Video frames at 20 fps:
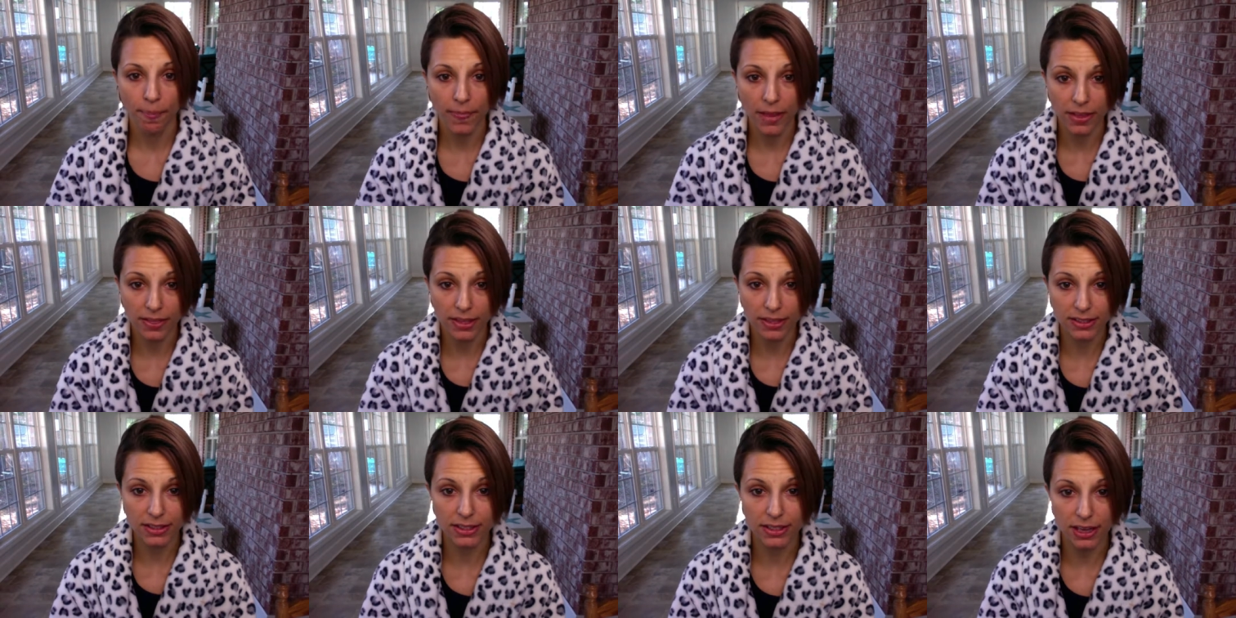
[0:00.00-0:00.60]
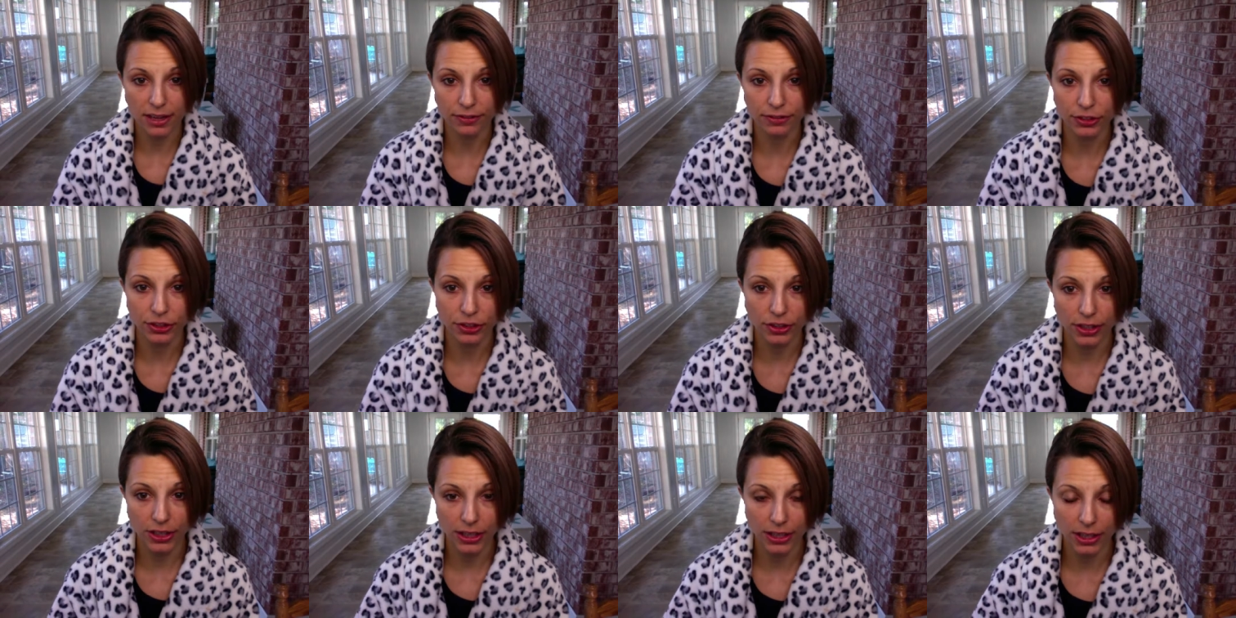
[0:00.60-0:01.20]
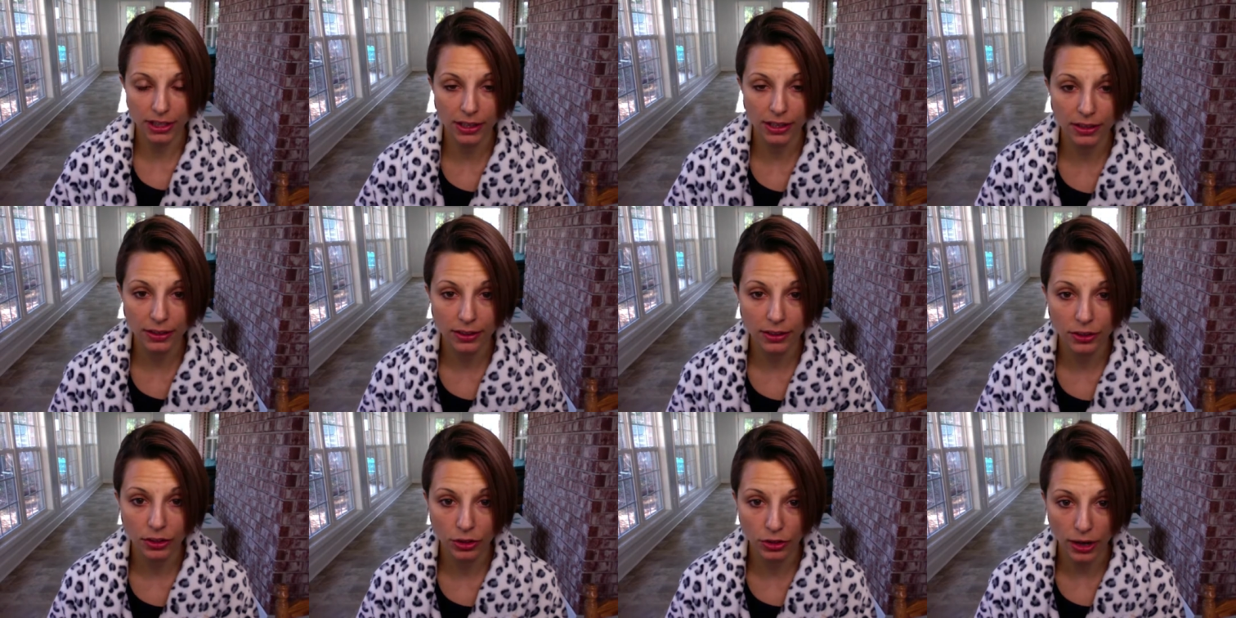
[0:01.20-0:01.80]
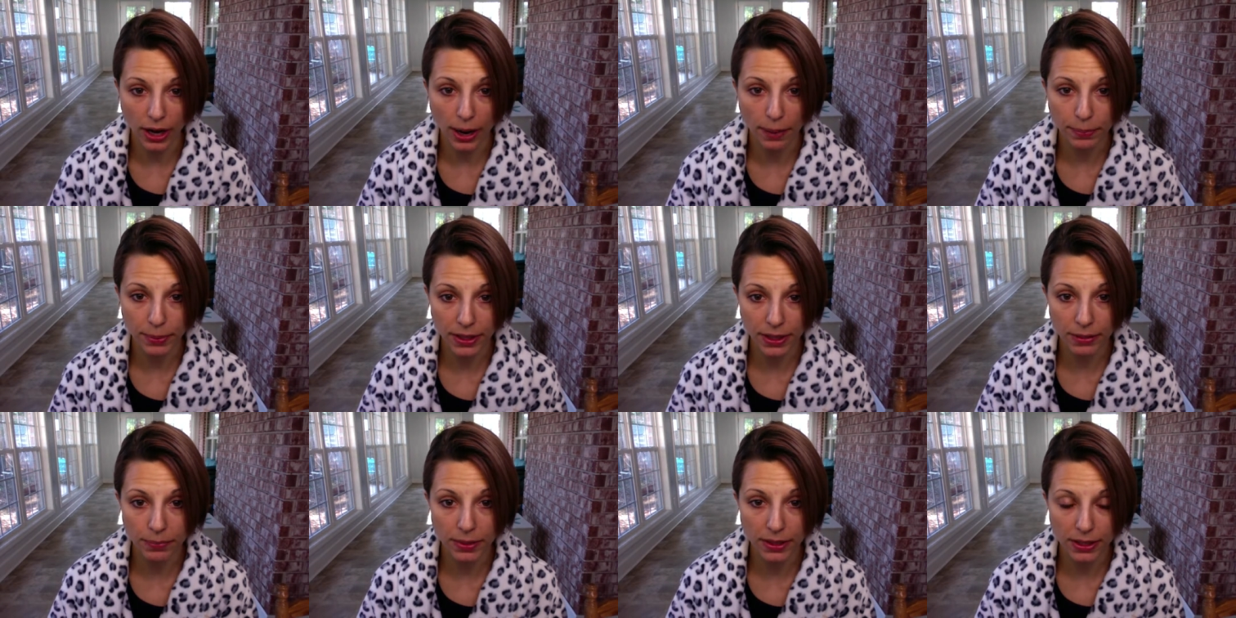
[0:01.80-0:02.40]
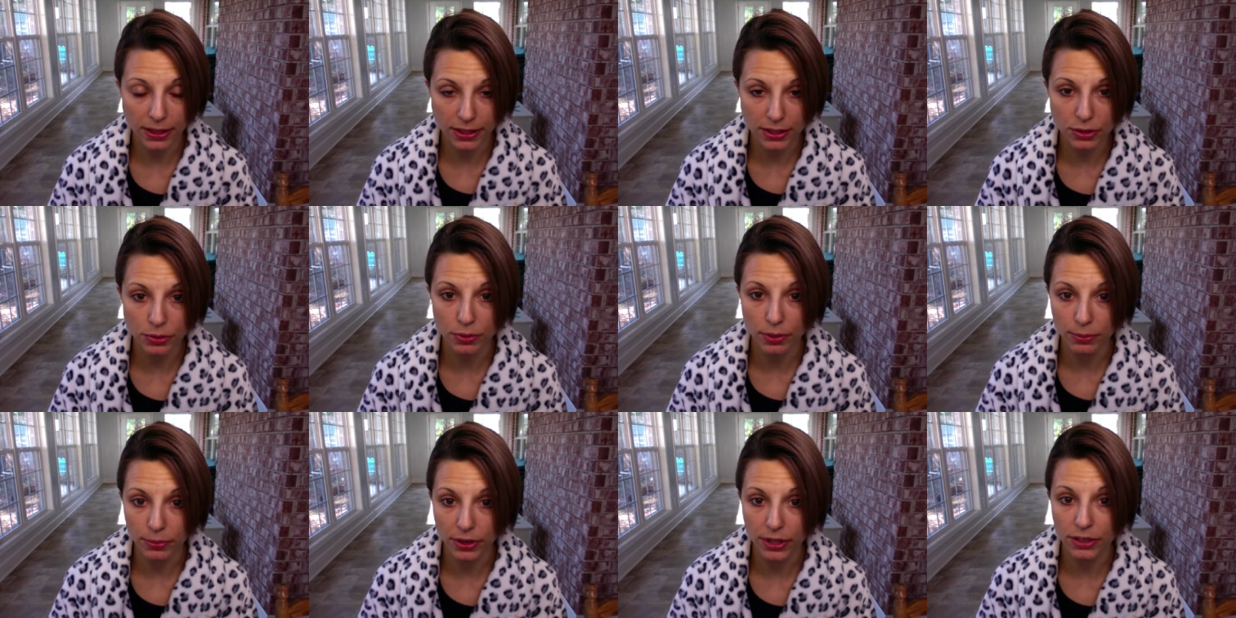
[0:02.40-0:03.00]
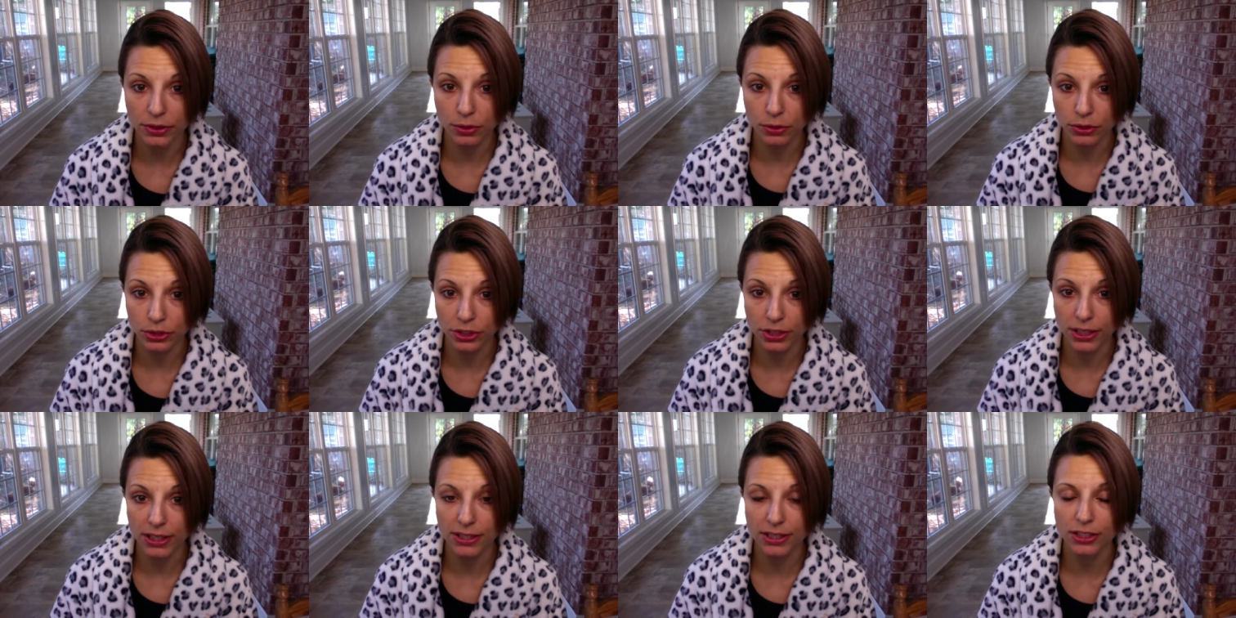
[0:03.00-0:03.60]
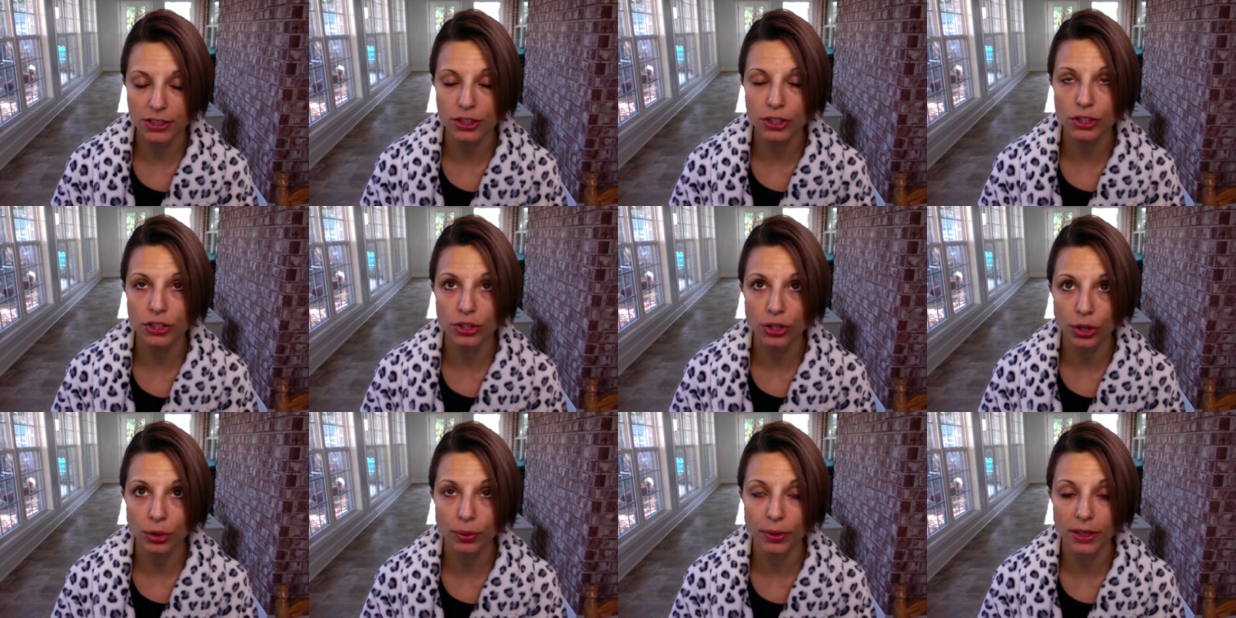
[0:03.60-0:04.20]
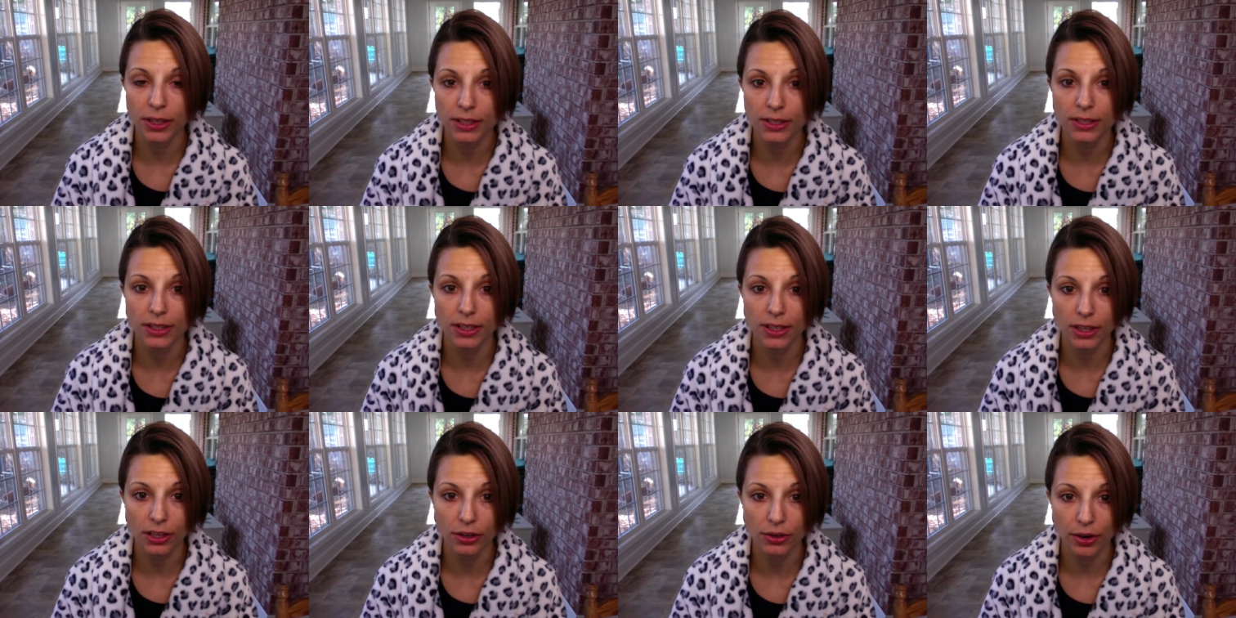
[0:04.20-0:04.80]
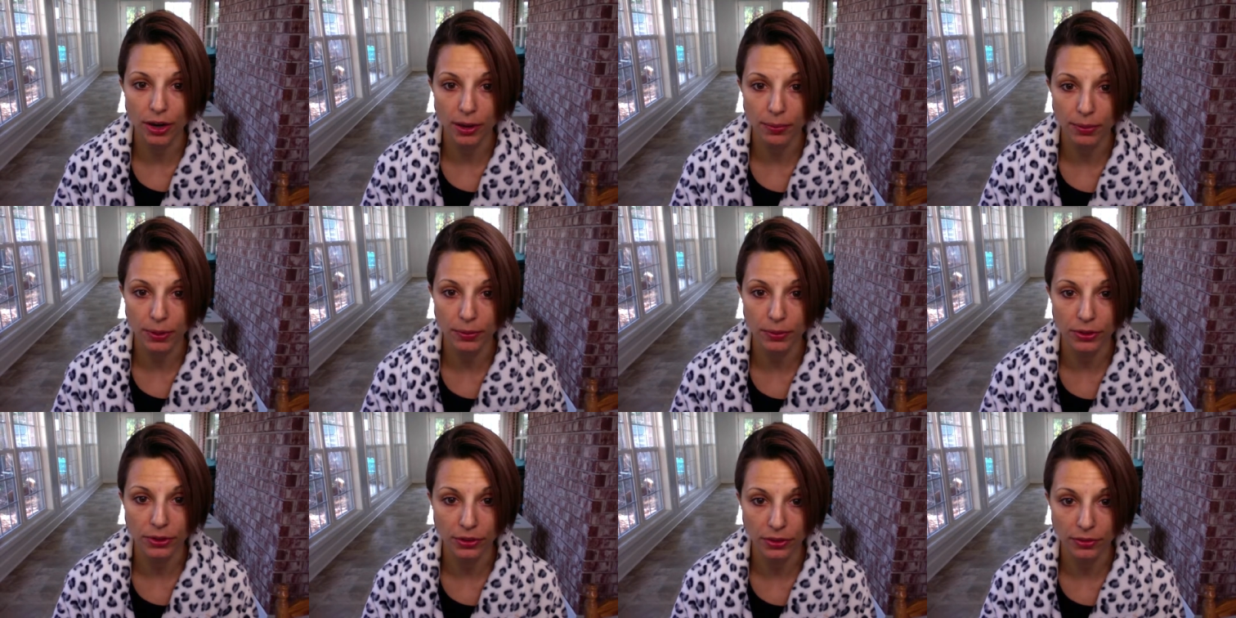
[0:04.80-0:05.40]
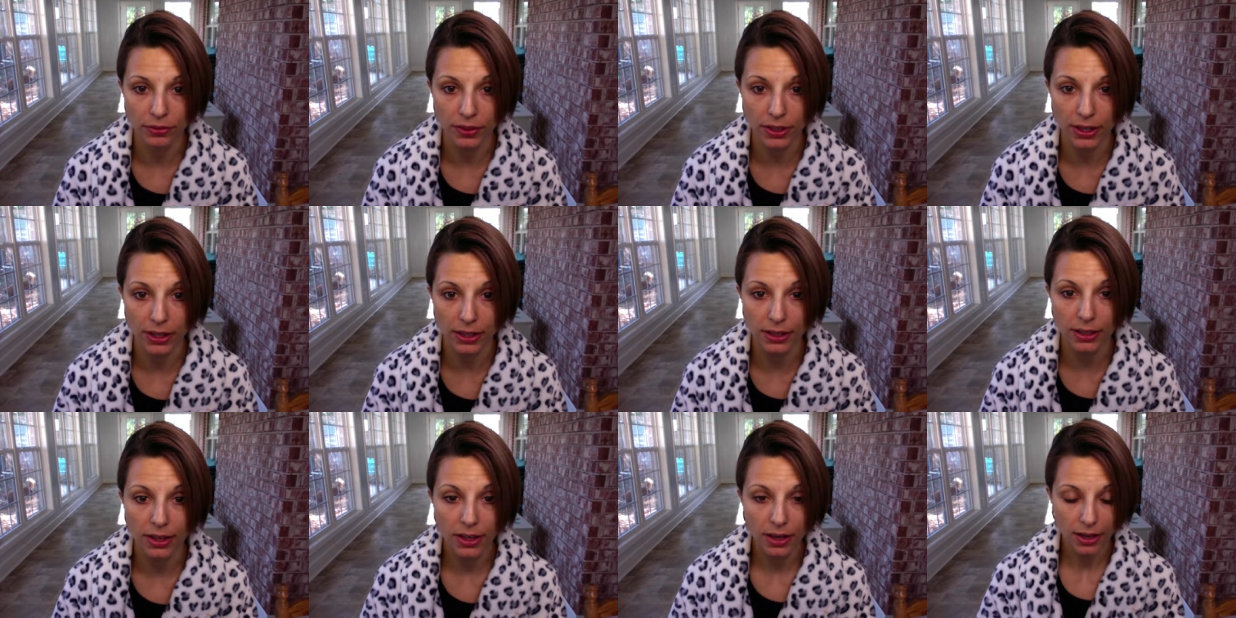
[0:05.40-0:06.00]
This is after eating crappy because remember I told you guys it's so easy to eat crappy when you're a vegan.